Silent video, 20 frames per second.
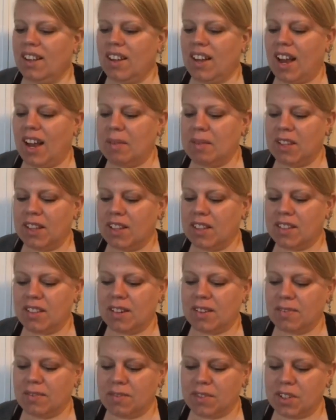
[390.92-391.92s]
I mean, these
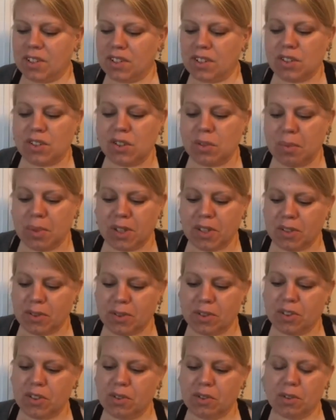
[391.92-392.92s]
are super
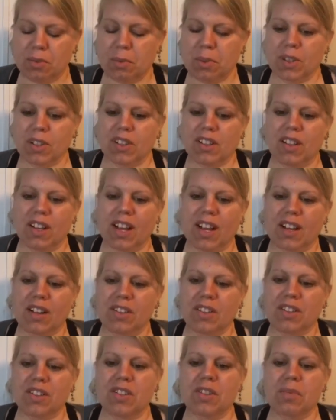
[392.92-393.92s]
doable
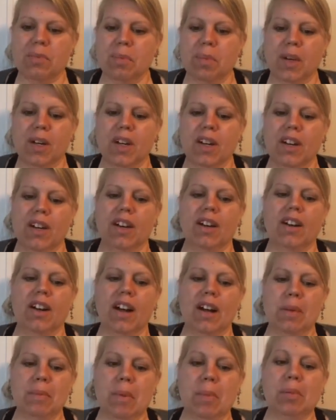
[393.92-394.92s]
and super
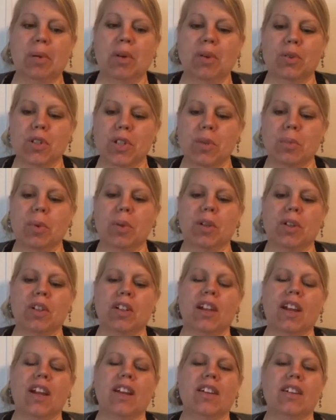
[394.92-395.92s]

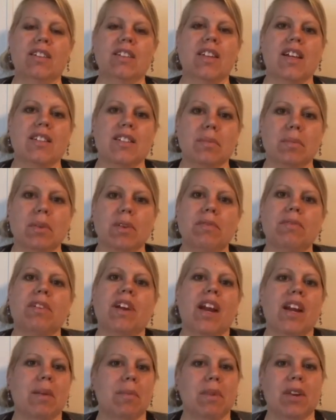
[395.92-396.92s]
approachable and accessible for
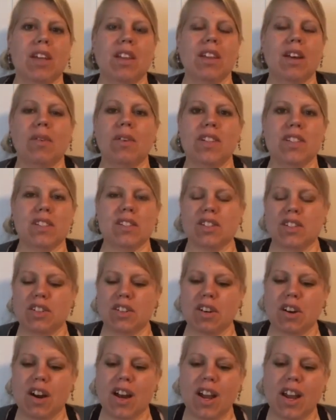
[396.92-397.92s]
anybody that wants to
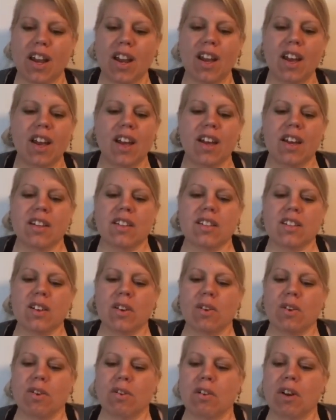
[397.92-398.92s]
try.
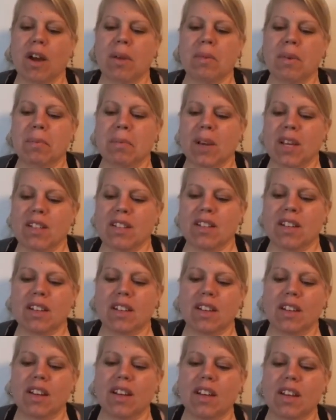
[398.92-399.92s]
So, I mean,
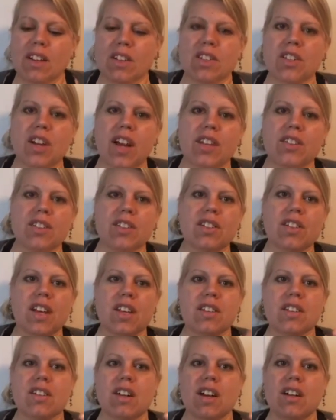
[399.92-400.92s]
basically each
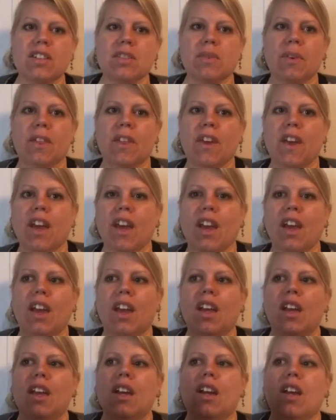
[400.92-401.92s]
exercise starts with a
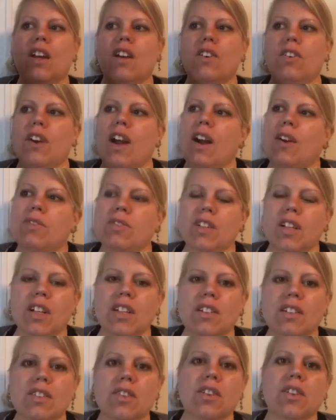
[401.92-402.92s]

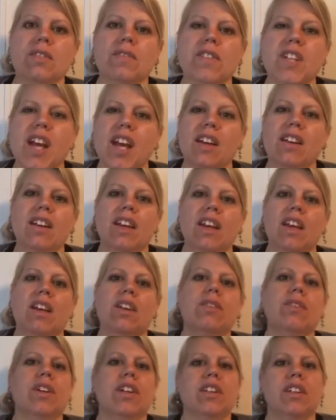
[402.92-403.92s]
grounding sort of
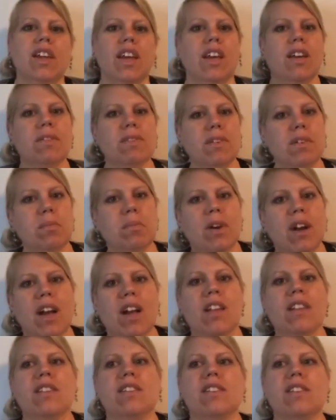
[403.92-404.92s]
technique where you take a few
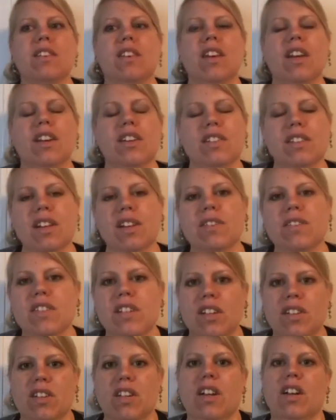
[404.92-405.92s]
breaths, you get yourself
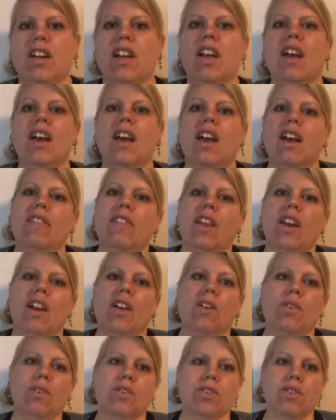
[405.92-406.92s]
centered, and then
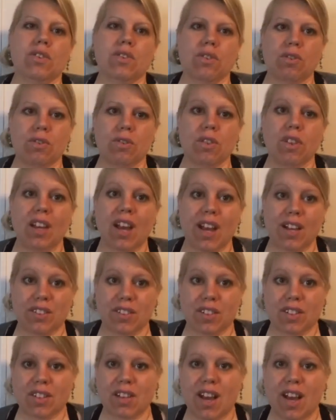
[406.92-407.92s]
it goes through the
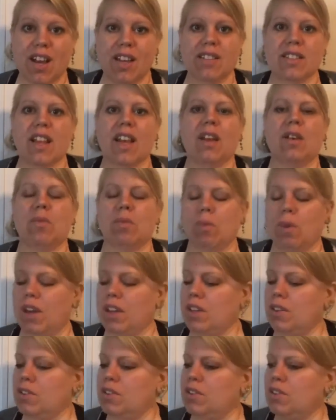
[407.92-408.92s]
exercise and
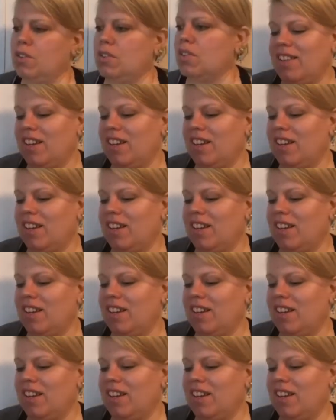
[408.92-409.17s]
what you do.